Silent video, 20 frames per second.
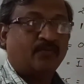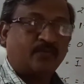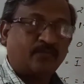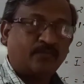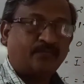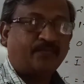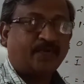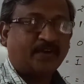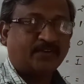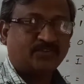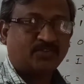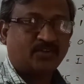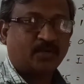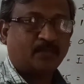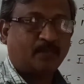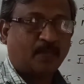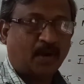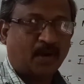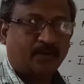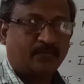Fractional
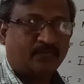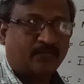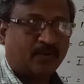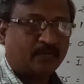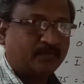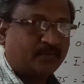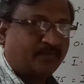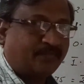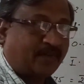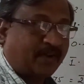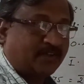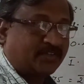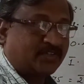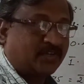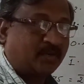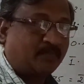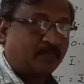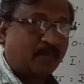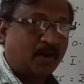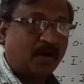part. From the
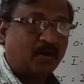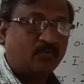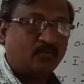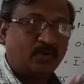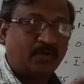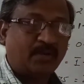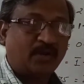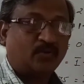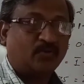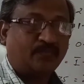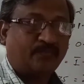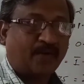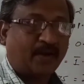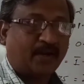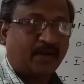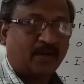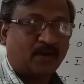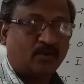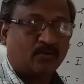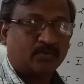fractional part only you have to
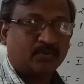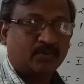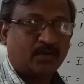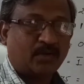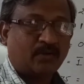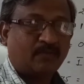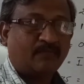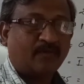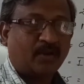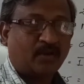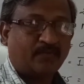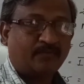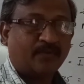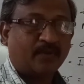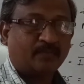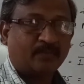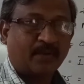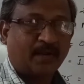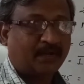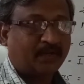find out the value
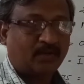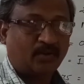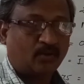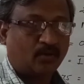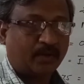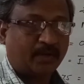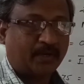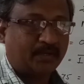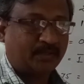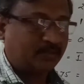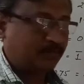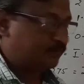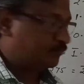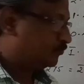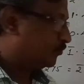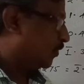from the anti-logarithm.